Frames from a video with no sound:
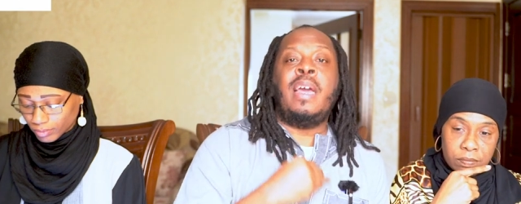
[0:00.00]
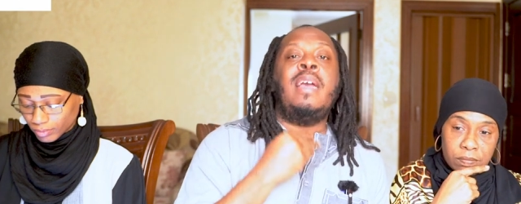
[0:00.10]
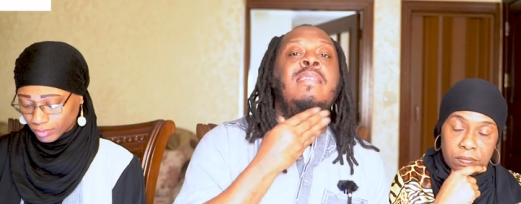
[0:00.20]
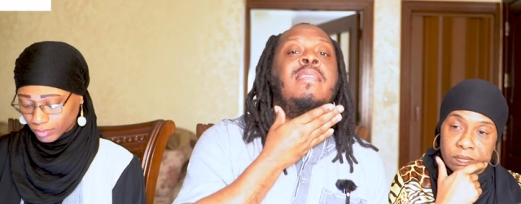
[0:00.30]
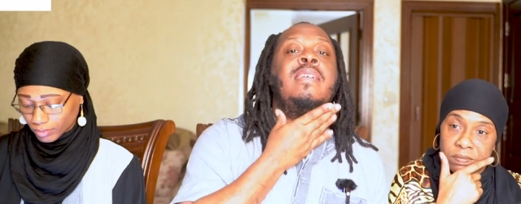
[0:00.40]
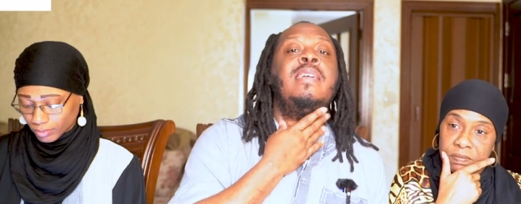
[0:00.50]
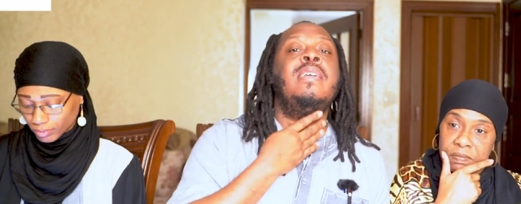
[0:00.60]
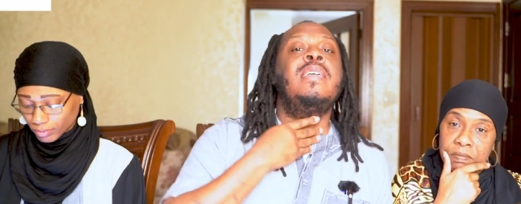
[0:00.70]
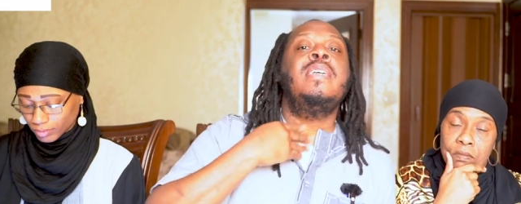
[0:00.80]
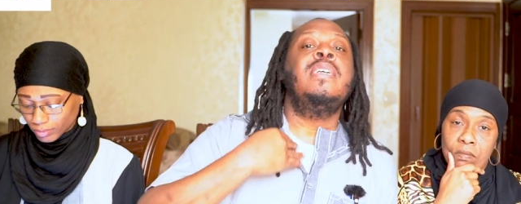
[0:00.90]

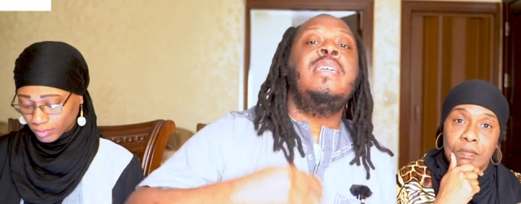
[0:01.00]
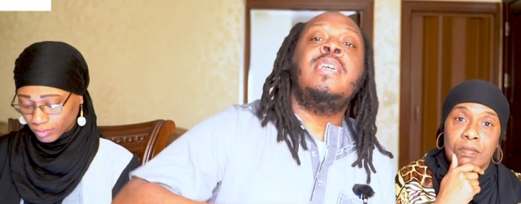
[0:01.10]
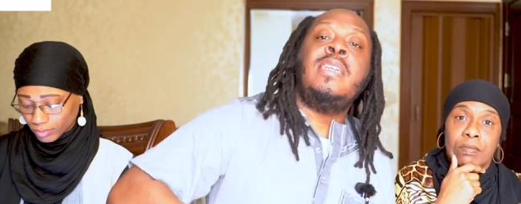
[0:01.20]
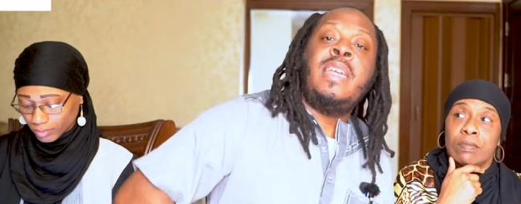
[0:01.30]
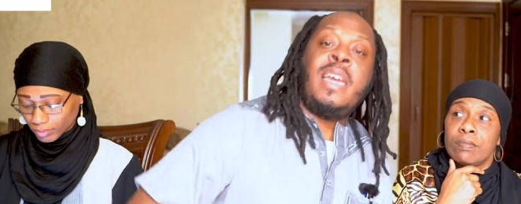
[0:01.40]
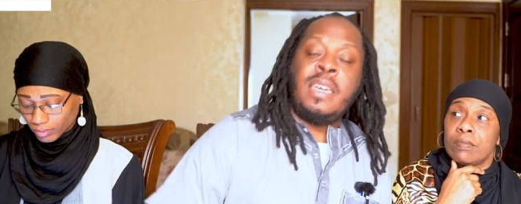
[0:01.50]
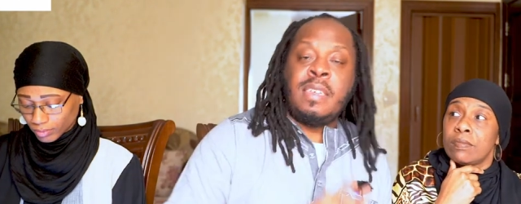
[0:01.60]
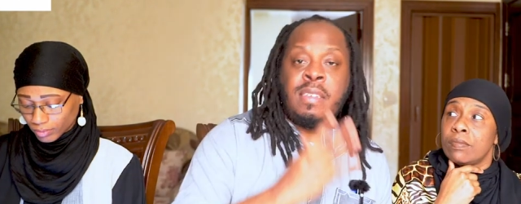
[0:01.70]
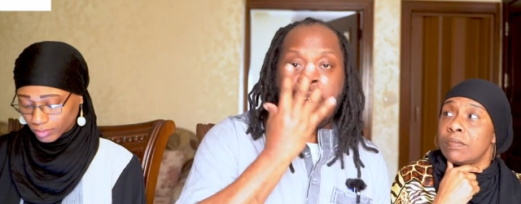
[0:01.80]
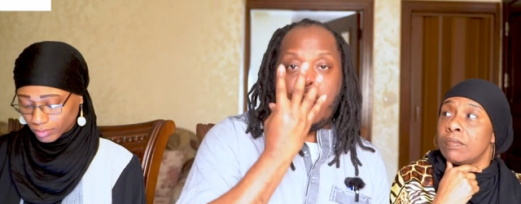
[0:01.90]
Speaker 1: nicely, your neck
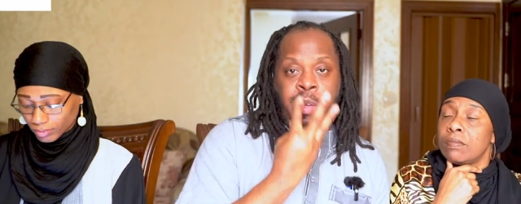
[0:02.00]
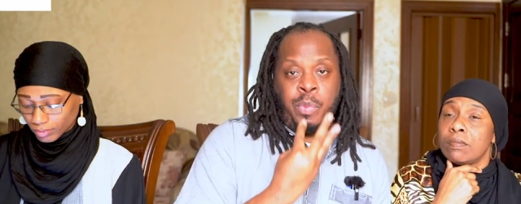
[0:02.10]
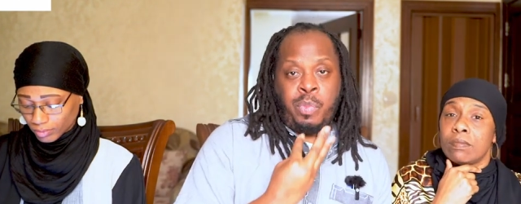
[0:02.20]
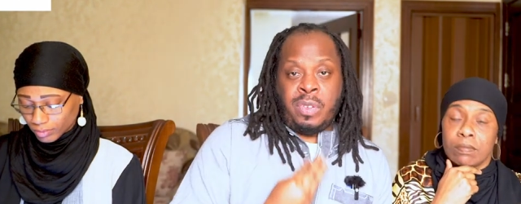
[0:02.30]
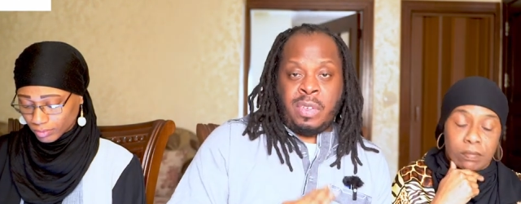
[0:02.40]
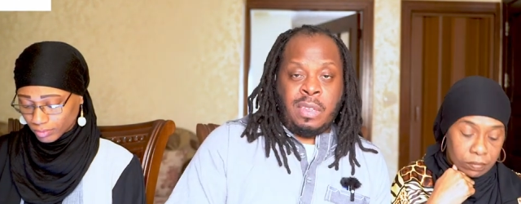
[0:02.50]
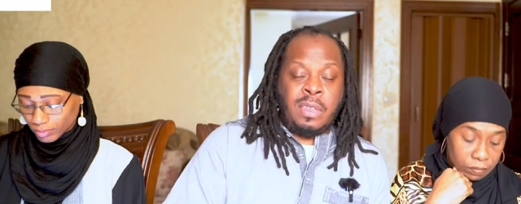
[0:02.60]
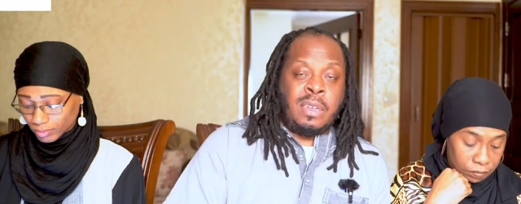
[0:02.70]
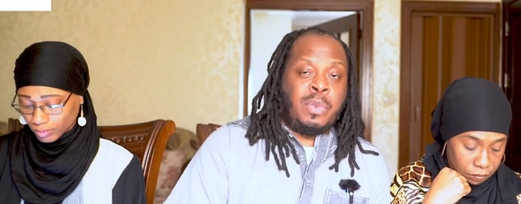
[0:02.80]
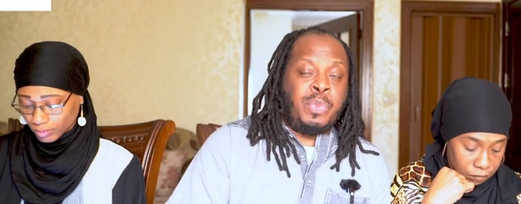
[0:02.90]
is out, you're
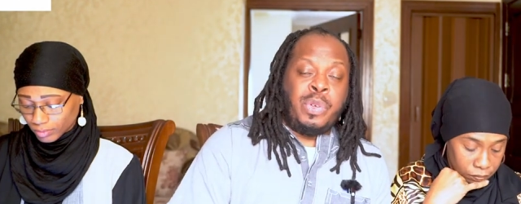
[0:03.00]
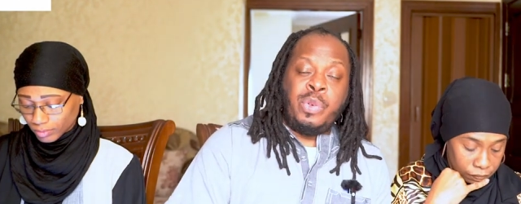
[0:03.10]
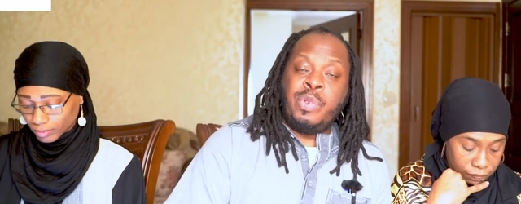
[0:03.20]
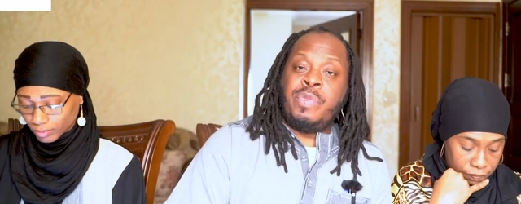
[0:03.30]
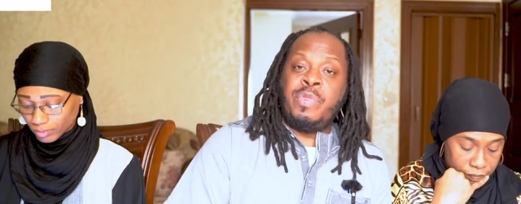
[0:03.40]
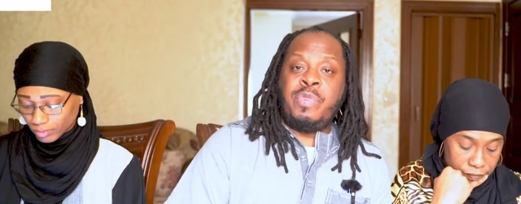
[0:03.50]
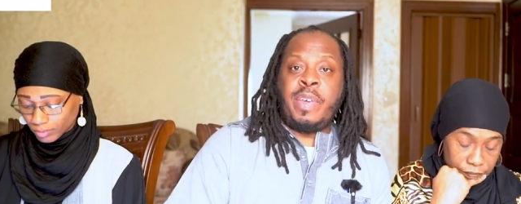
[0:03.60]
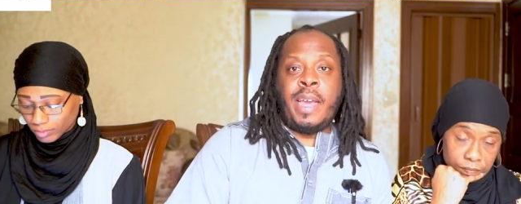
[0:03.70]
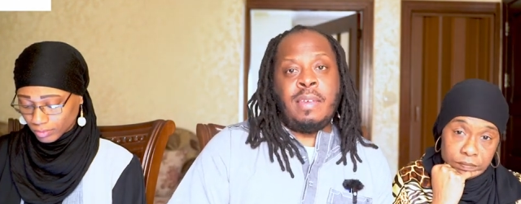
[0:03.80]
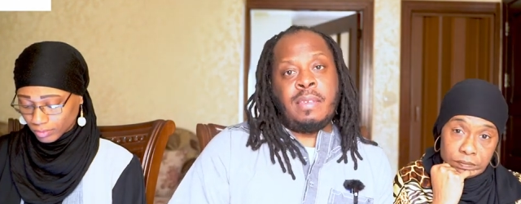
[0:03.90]
presenting a beautiful
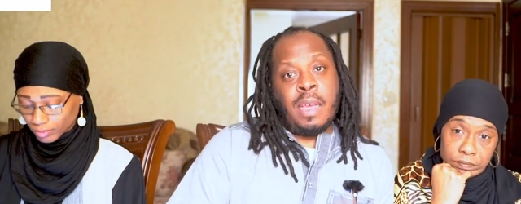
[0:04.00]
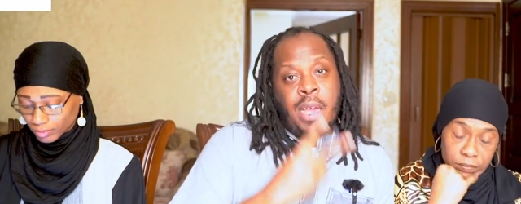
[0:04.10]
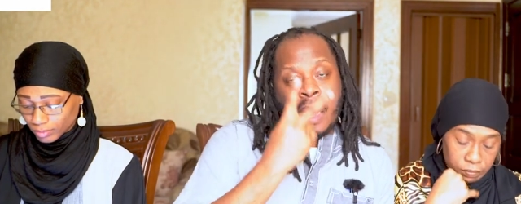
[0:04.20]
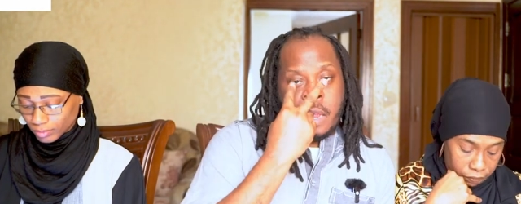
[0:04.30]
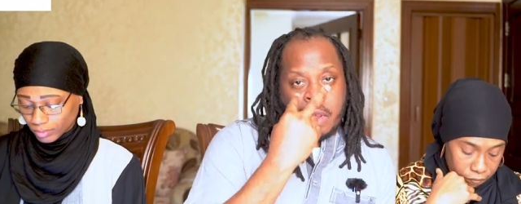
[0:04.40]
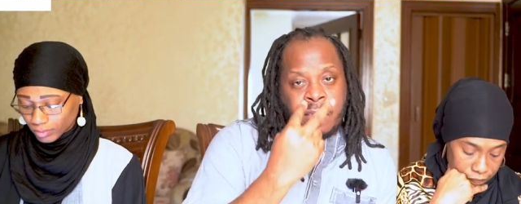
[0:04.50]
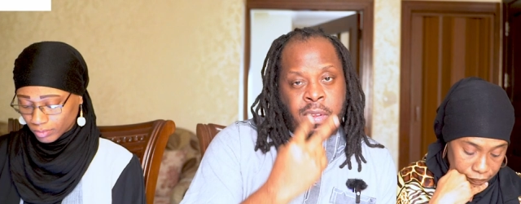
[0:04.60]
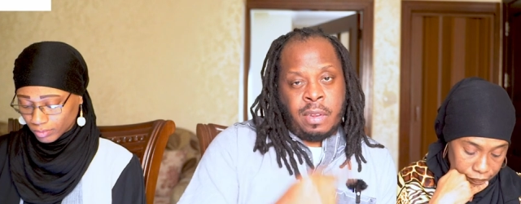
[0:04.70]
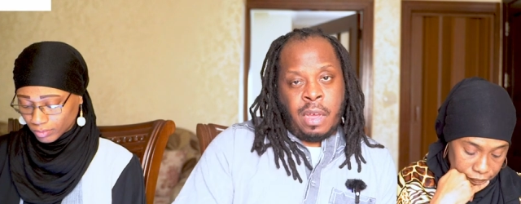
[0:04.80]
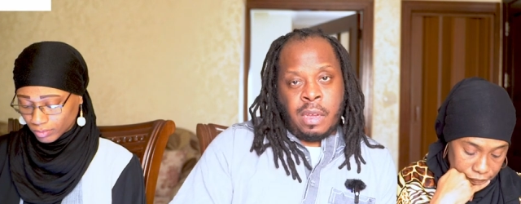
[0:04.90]
face and a
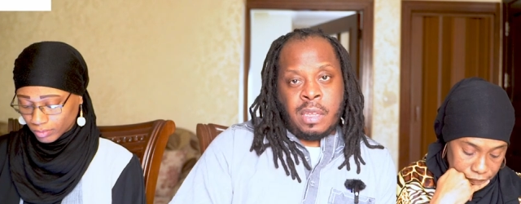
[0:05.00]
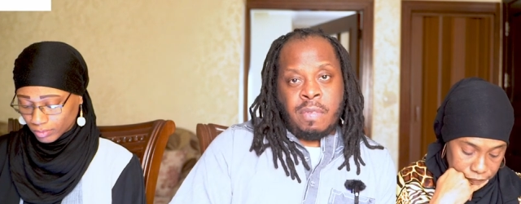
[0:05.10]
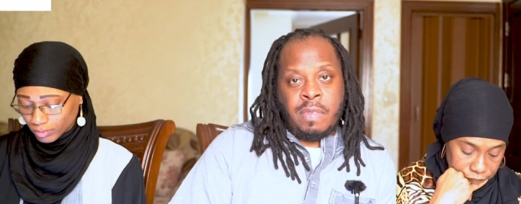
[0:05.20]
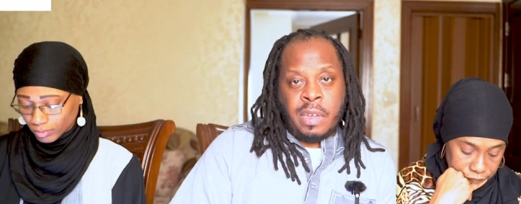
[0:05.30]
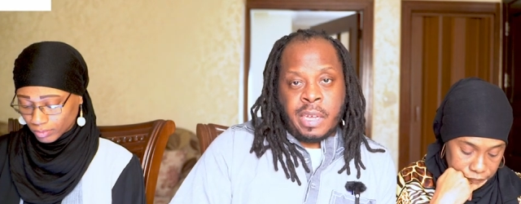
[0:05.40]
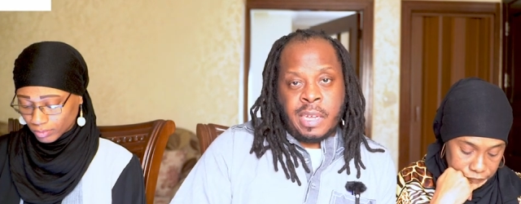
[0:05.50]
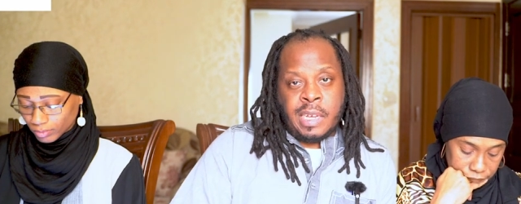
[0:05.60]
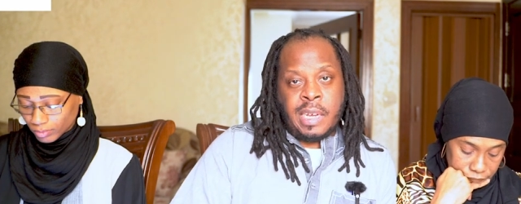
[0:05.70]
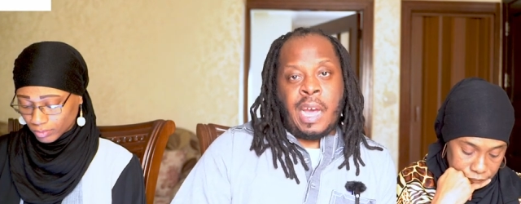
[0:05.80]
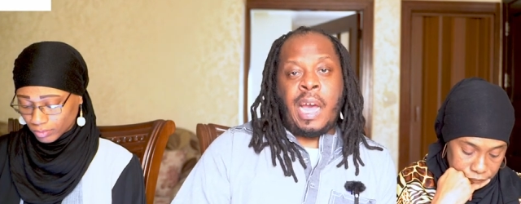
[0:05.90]
seductive look in
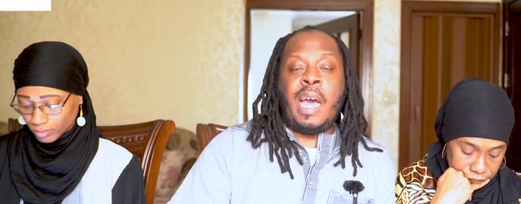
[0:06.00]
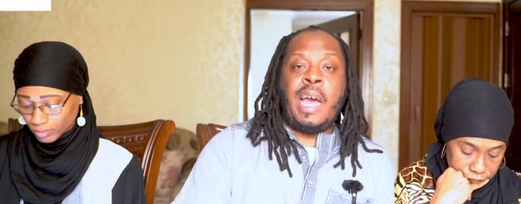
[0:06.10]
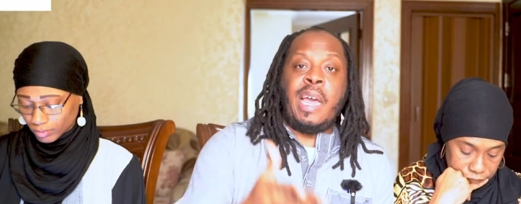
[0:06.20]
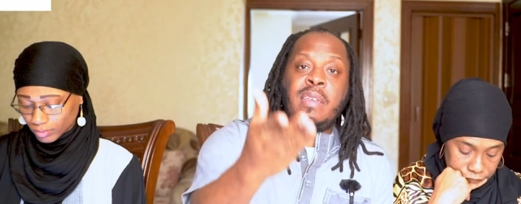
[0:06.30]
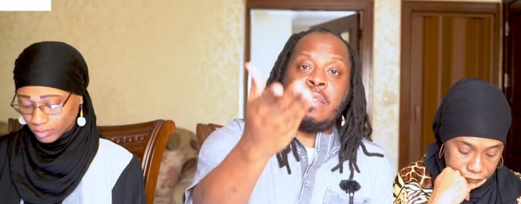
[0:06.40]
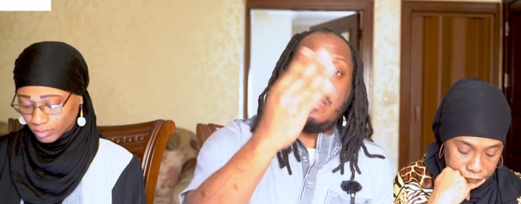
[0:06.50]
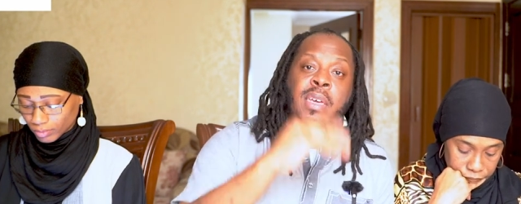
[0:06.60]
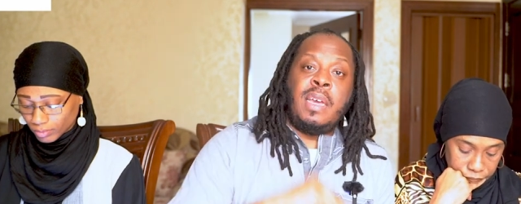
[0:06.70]
your eyes,